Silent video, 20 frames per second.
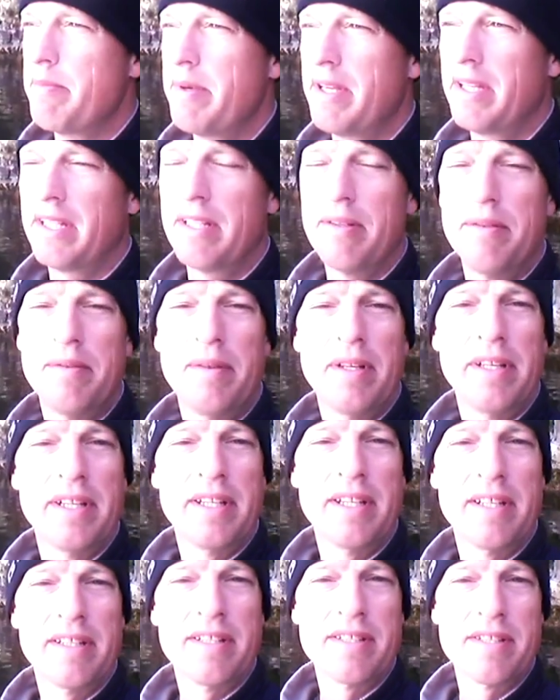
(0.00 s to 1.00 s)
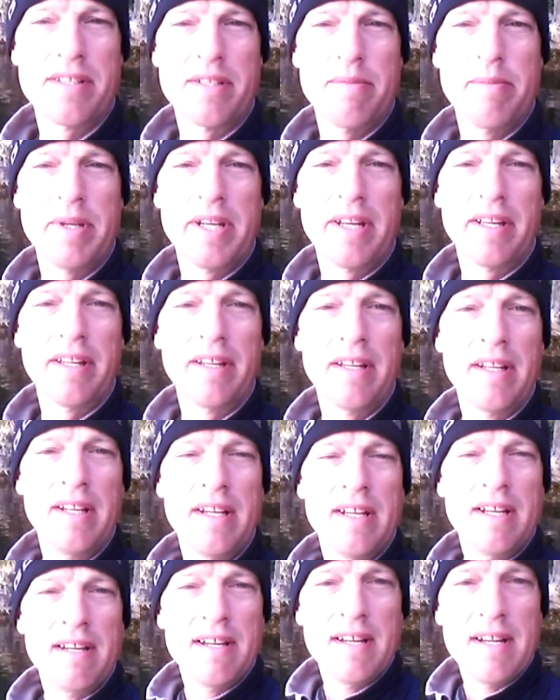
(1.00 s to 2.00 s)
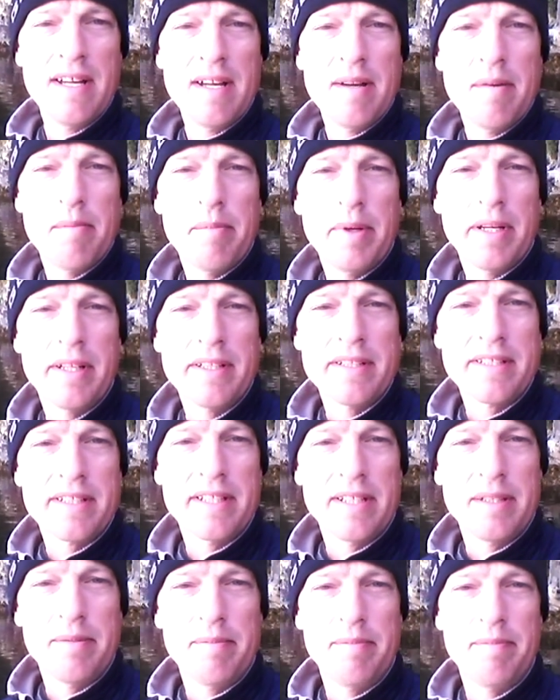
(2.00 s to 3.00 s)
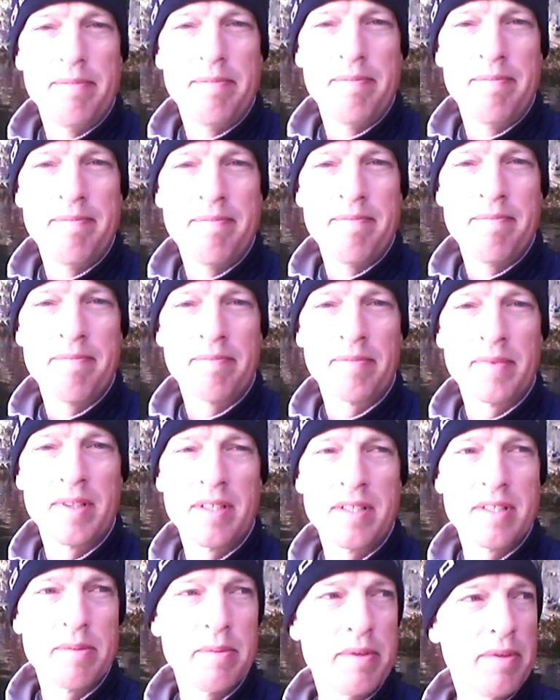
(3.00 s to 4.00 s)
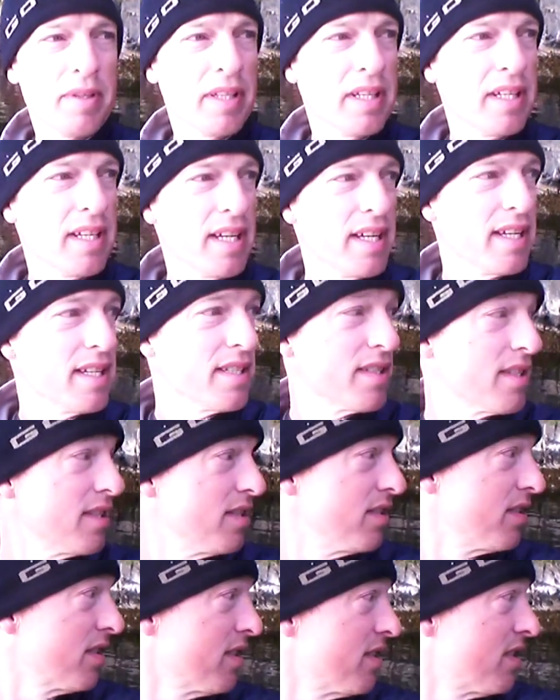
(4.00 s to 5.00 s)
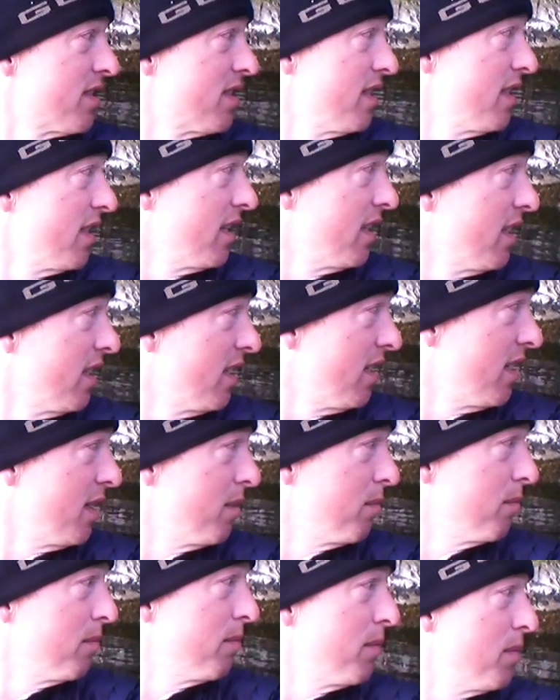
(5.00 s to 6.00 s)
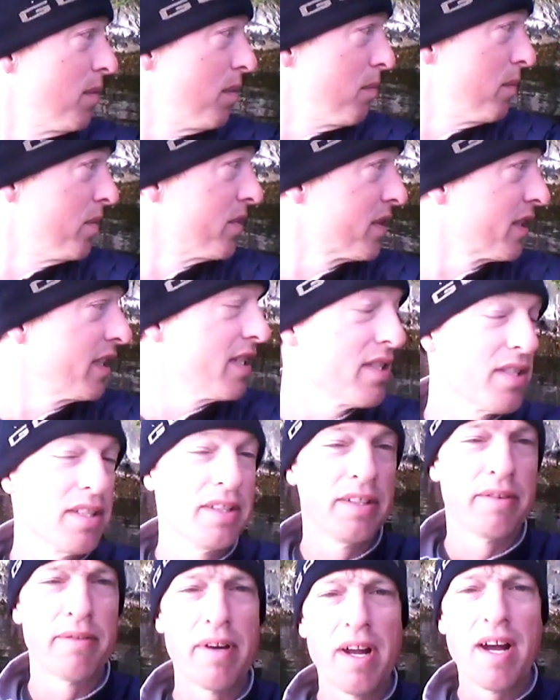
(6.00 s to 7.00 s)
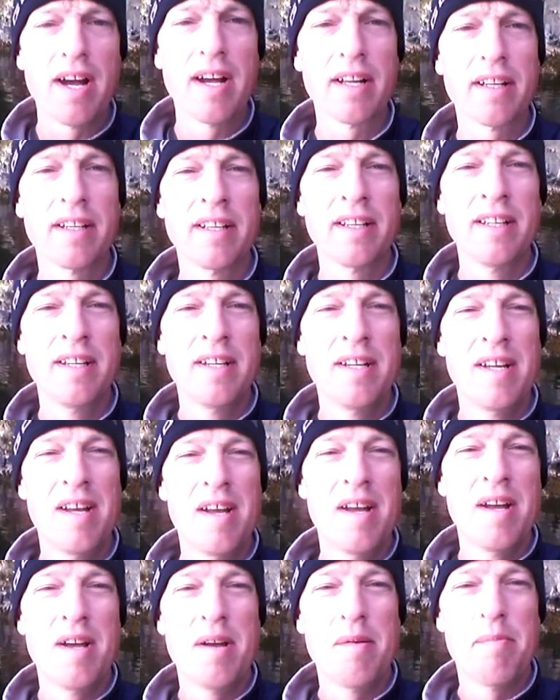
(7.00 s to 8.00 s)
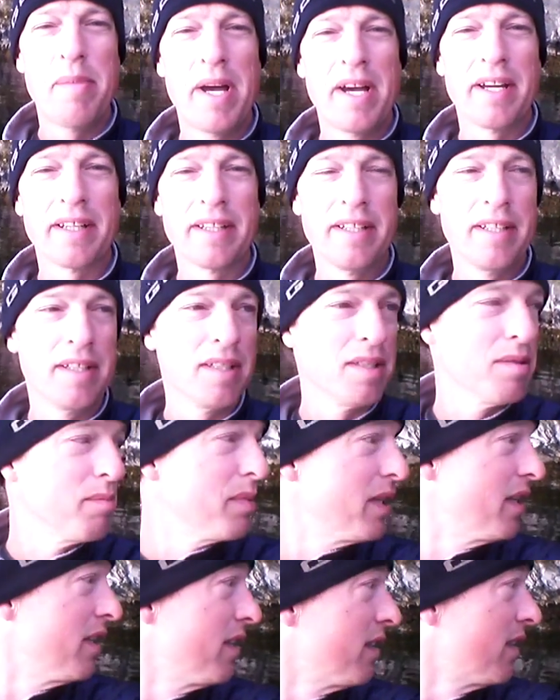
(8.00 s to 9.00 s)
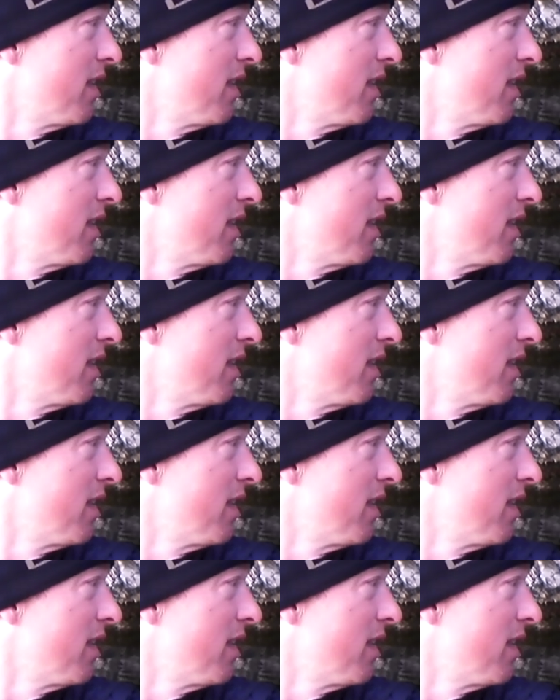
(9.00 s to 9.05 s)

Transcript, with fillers: may get one in here in just a minute. But um, it's been really nice. As you can see, I'm almost kissing the rock back here, but